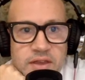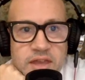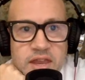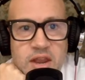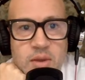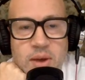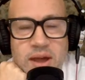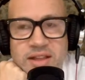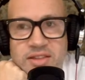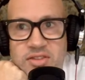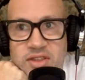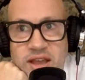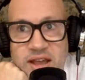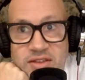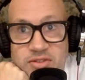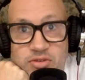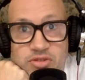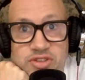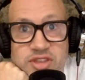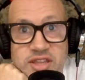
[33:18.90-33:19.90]
you know, I
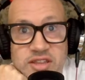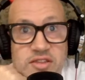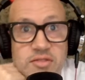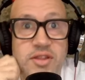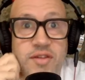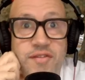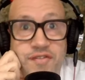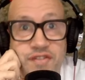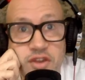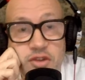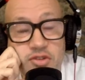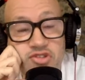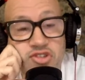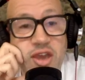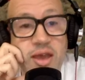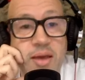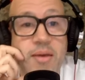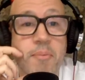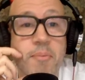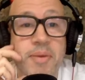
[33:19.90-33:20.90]
I just think that the
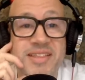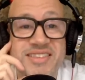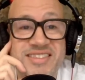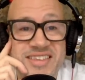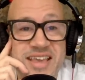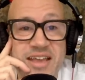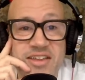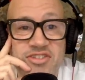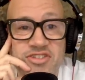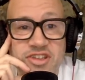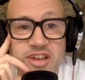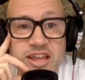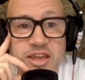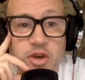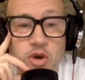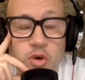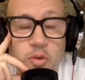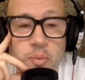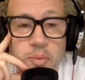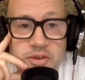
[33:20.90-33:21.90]
future
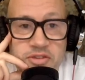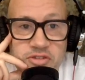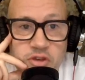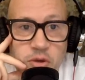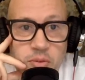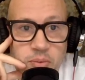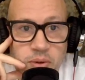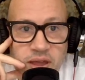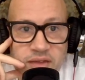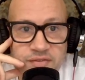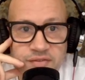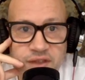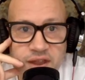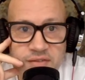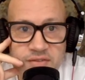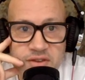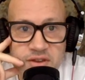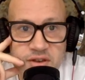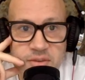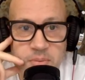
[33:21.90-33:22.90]
potentially could be so bright
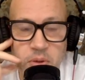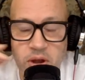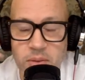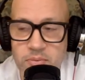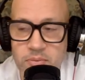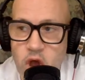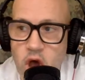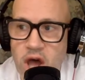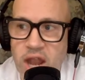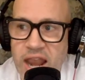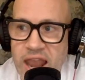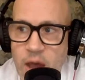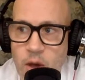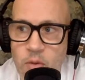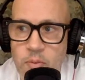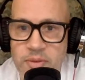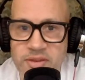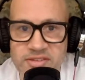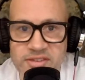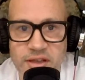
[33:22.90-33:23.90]
for Everton, but I'm not
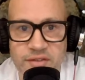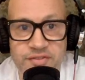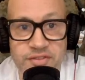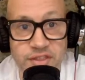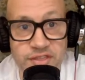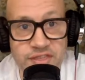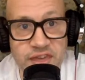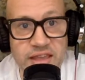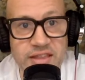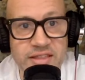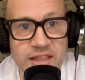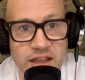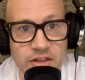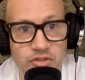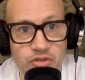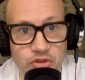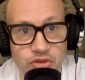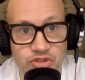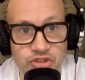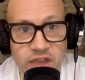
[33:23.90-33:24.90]
allowing myself to think
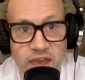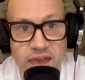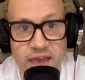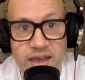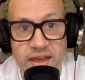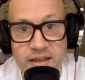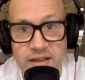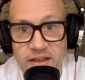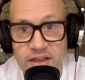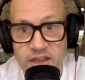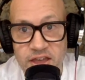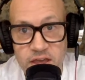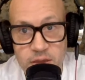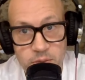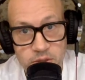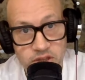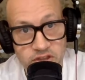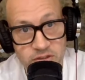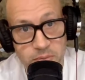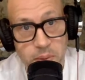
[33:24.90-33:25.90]
that just yet.
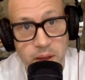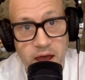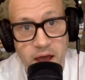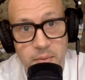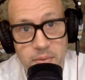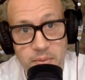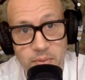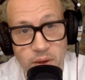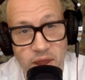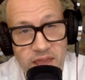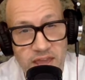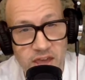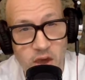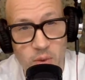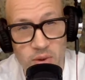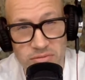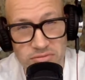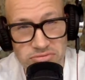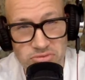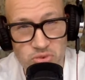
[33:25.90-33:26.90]
But there's a part of my brain
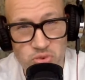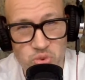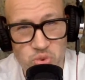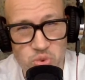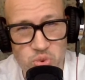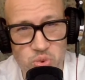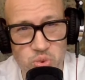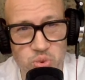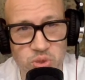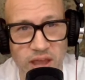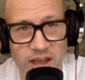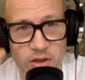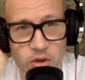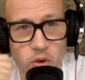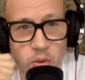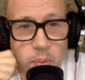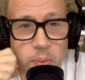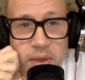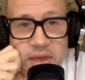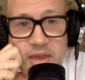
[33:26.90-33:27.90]
going, "Oh, that
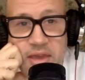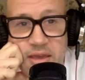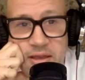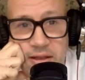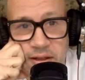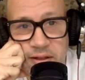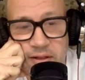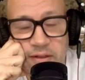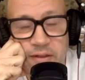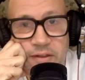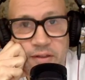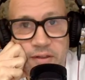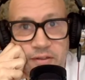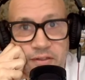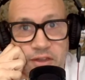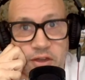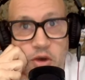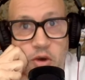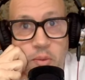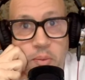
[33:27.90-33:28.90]
could be,
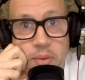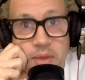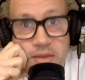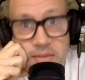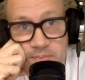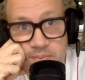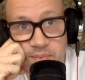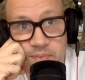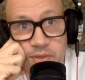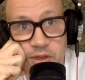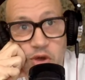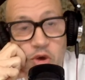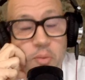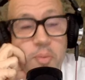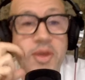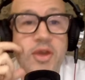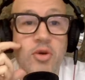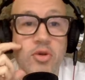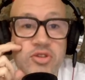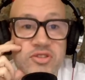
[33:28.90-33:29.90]
there could be, there
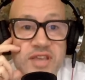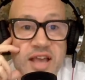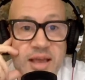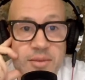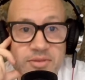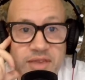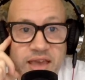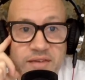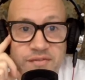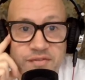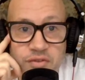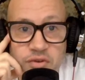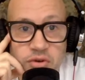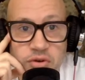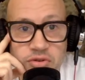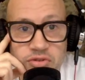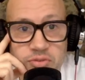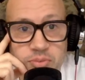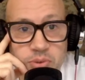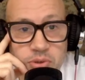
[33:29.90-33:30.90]
could be good times ahead
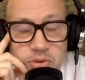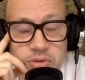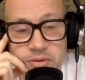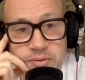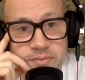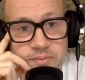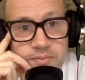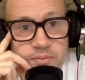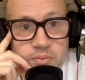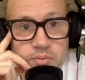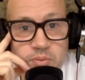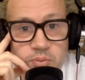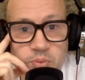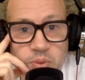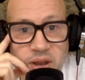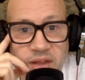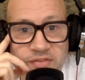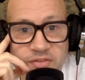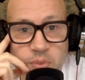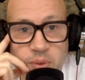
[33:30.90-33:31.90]
for us," but
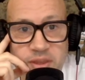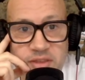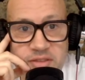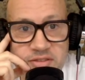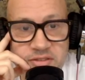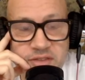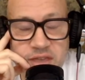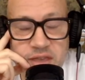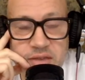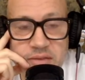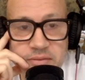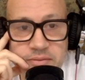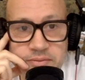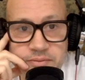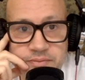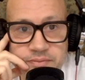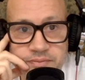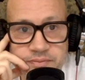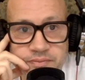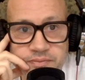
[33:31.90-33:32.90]
we'll have to wait and see.
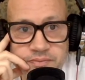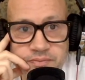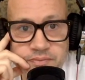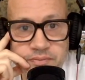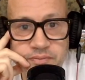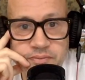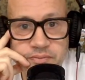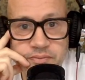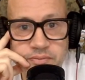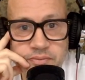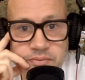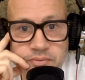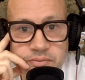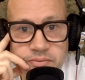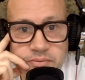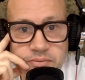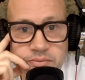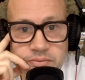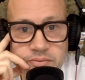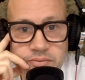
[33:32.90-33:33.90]
Absolutely,
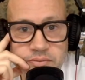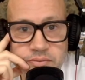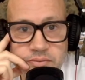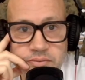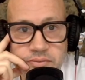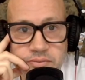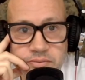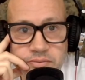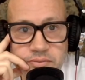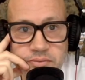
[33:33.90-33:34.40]
future's so